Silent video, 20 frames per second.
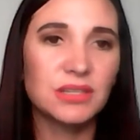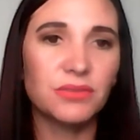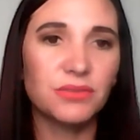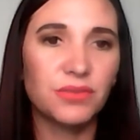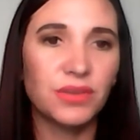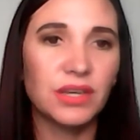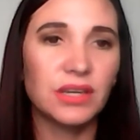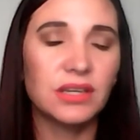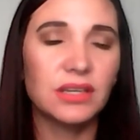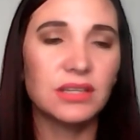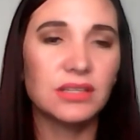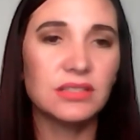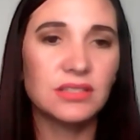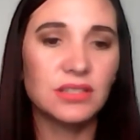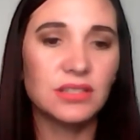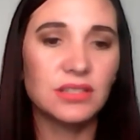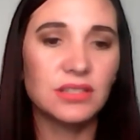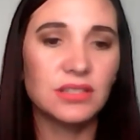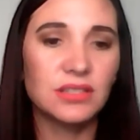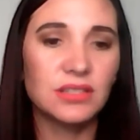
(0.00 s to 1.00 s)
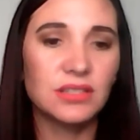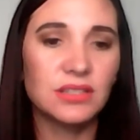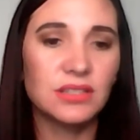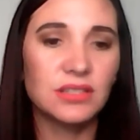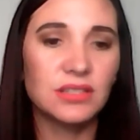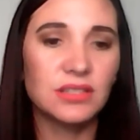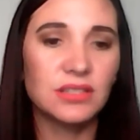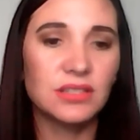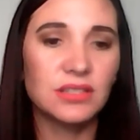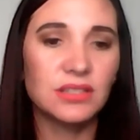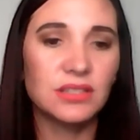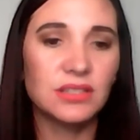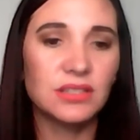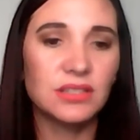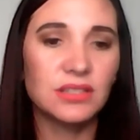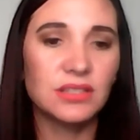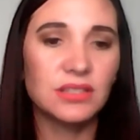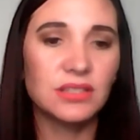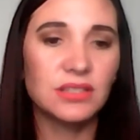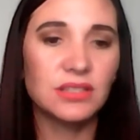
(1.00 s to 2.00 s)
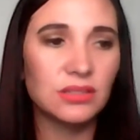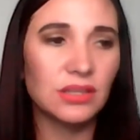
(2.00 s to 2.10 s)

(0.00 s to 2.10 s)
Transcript: specific situation. I